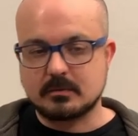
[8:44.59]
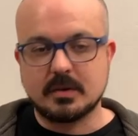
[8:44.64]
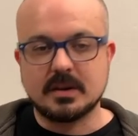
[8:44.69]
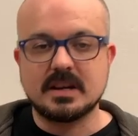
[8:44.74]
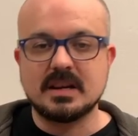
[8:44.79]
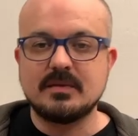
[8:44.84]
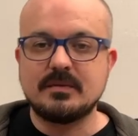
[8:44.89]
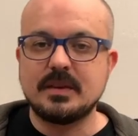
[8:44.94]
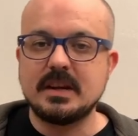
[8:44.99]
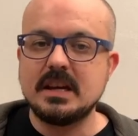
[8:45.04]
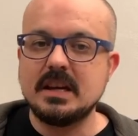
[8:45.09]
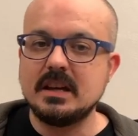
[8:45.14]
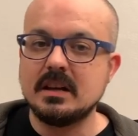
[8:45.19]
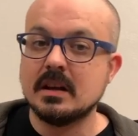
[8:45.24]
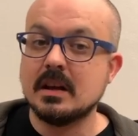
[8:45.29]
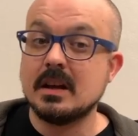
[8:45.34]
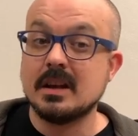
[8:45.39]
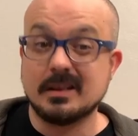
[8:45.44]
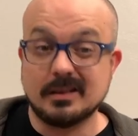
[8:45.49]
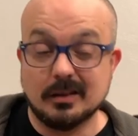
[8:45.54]
but if he
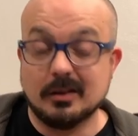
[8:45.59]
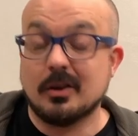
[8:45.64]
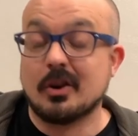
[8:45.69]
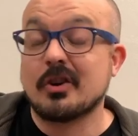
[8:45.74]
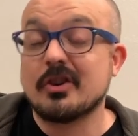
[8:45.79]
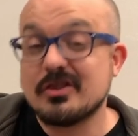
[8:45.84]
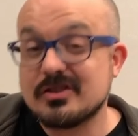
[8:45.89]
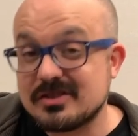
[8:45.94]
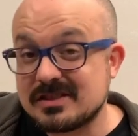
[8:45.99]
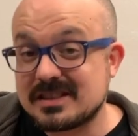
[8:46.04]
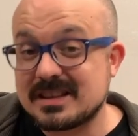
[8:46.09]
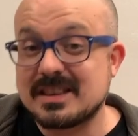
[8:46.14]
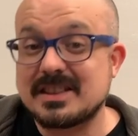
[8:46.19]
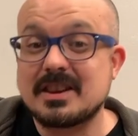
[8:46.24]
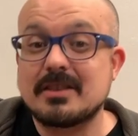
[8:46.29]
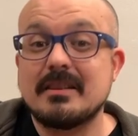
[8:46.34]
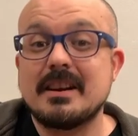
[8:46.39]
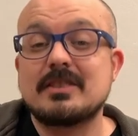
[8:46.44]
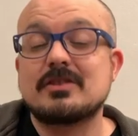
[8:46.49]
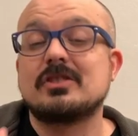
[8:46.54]
learns that
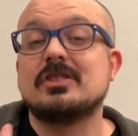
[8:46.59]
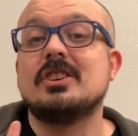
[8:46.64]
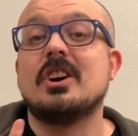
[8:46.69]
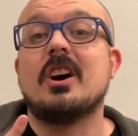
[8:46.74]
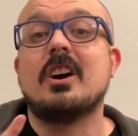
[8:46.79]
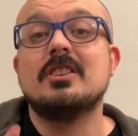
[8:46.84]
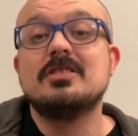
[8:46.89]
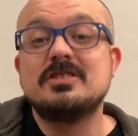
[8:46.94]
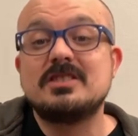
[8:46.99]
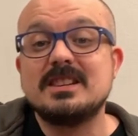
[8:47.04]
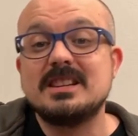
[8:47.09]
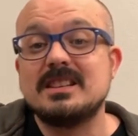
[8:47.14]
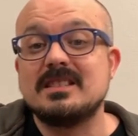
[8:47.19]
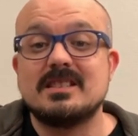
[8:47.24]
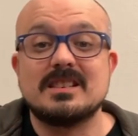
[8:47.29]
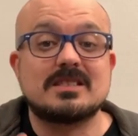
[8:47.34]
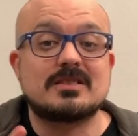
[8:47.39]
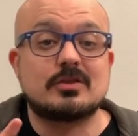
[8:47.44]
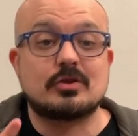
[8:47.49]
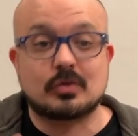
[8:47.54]
they're actually hunting
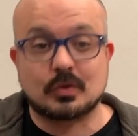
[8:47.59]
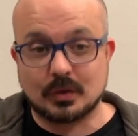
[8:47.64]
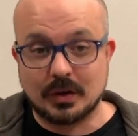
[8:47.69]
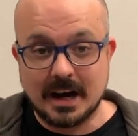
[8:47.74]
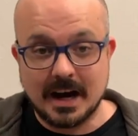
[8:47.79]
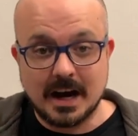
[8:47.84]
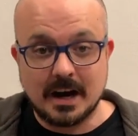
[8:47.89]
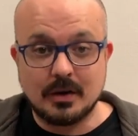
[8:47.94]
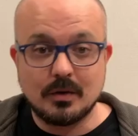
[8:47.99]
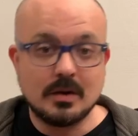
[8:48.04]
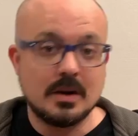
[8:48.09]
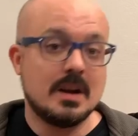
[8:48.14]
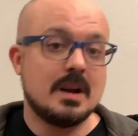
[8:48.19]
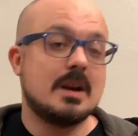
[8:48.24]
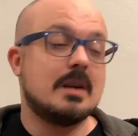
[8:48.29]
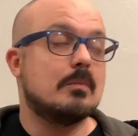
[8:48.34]
this drow,